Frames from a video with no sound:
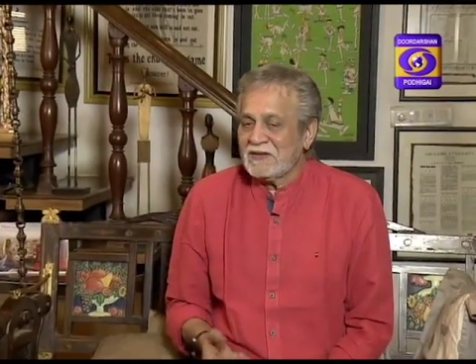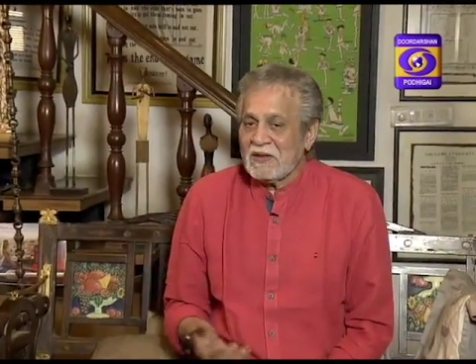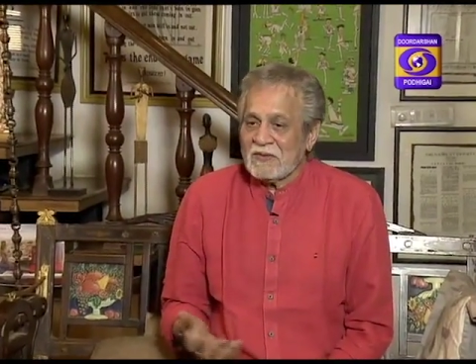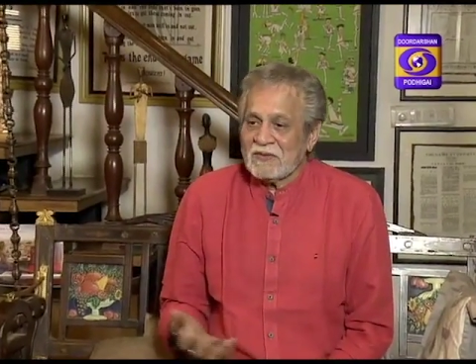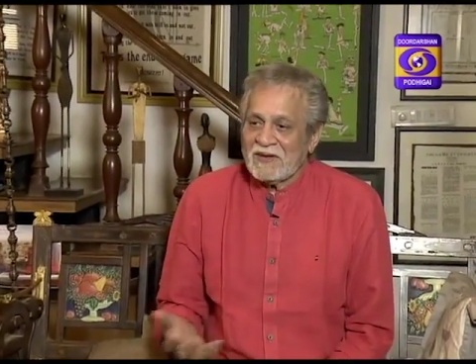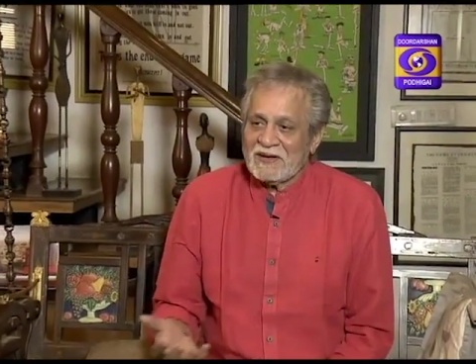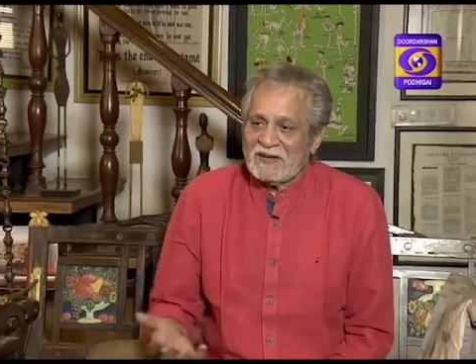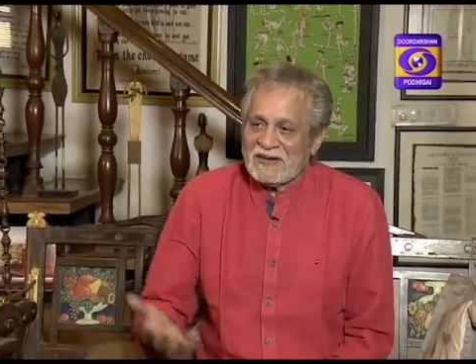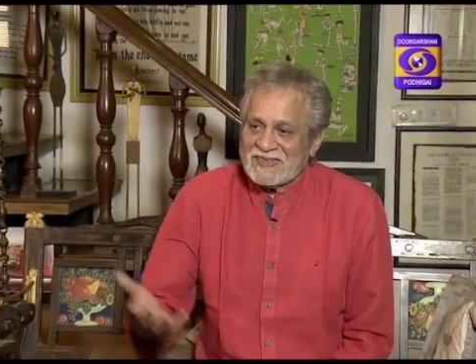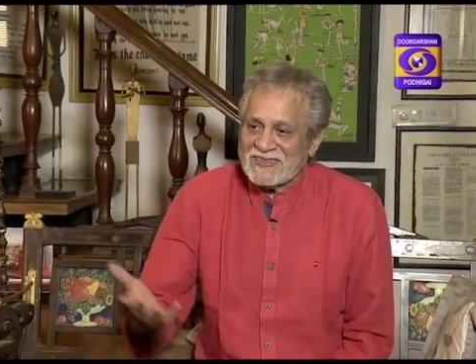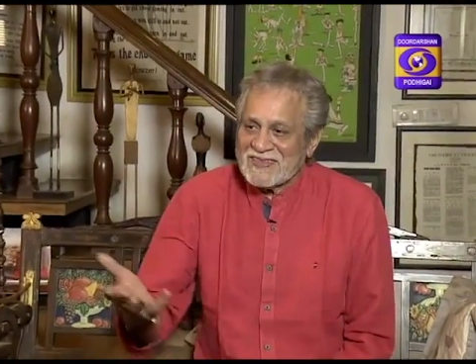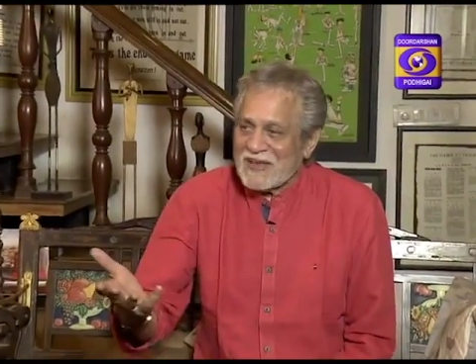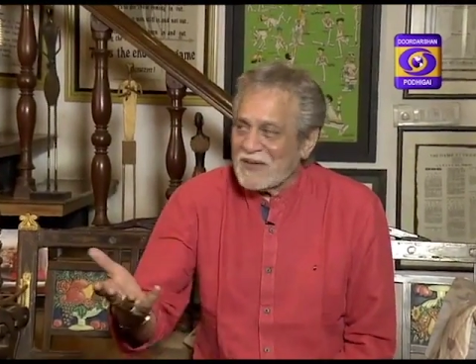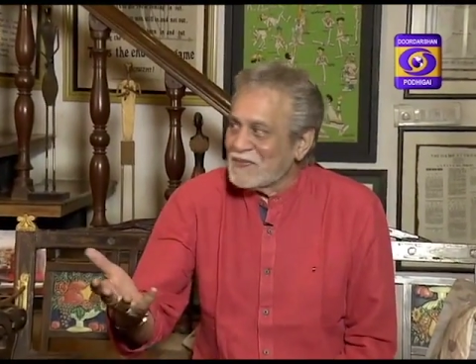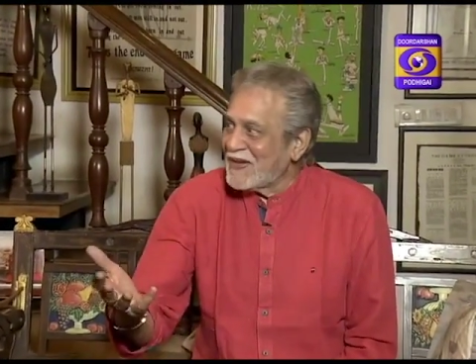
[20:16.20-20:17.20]
Now we got
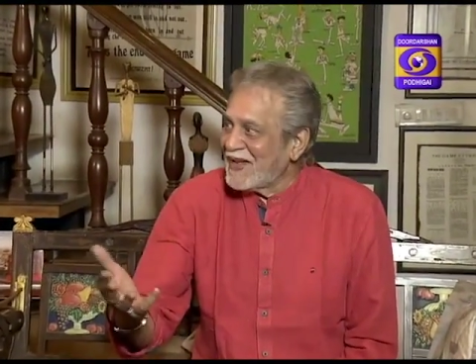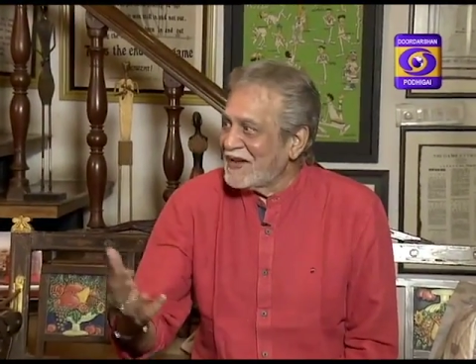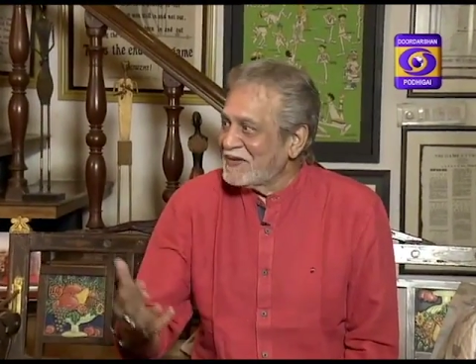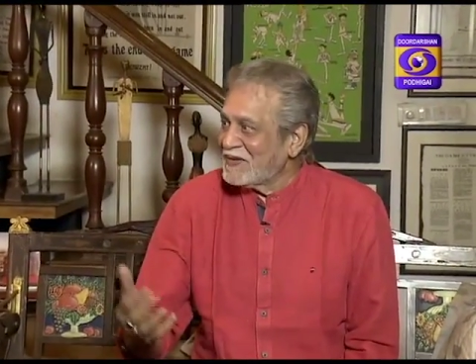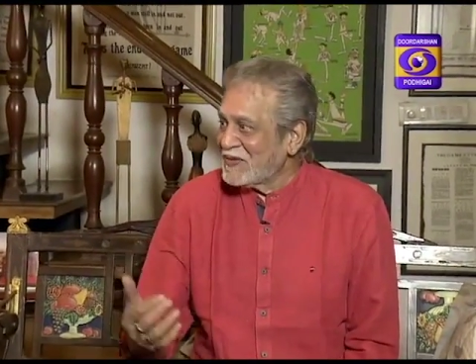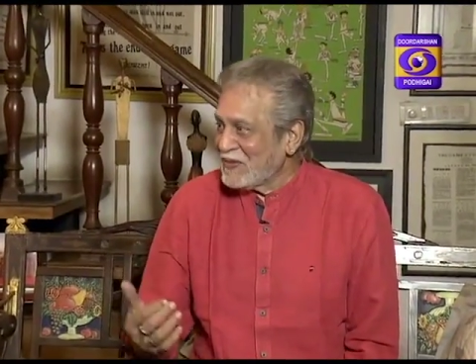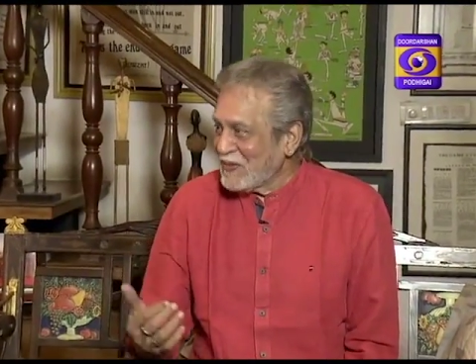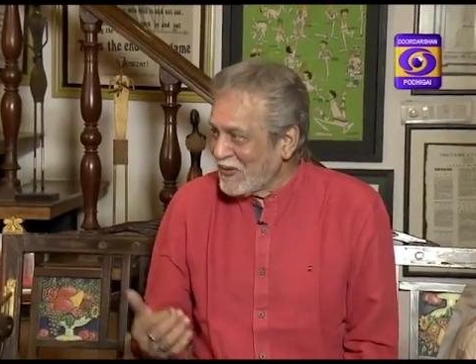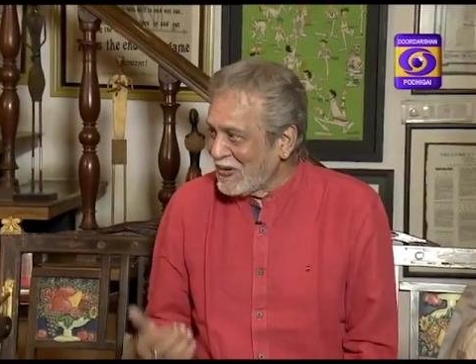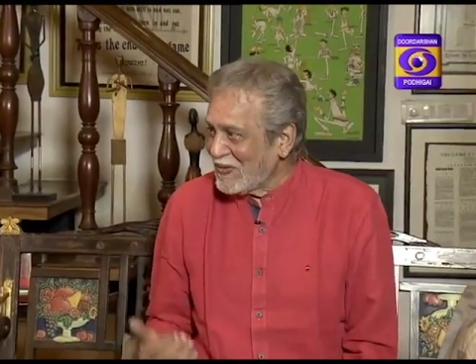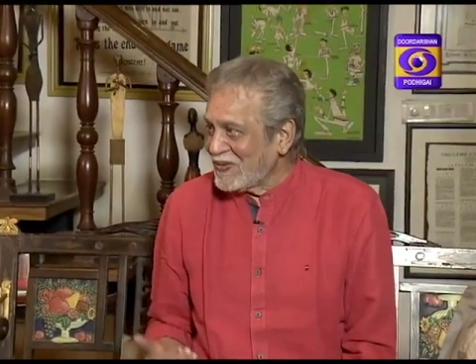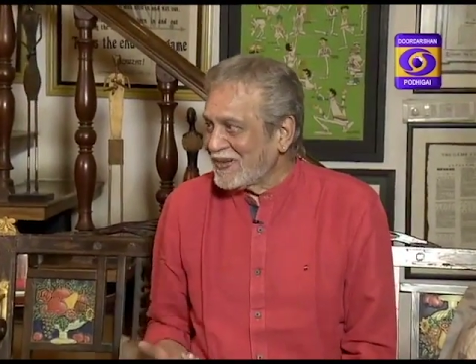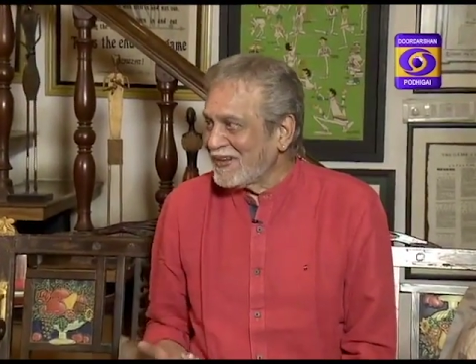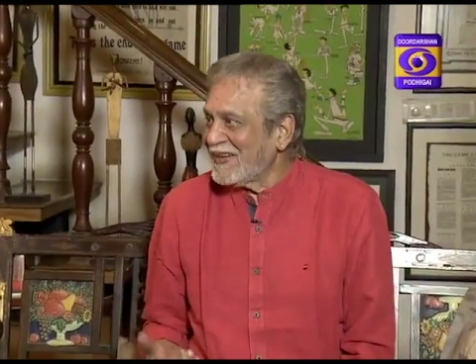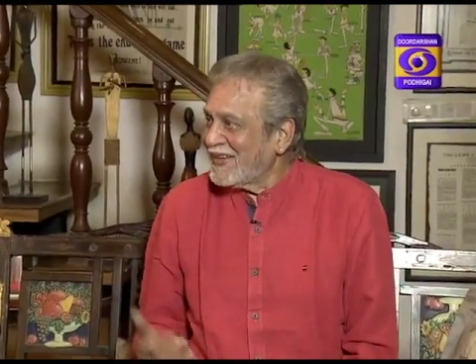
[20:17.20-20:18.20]
snubbed, I had to go out.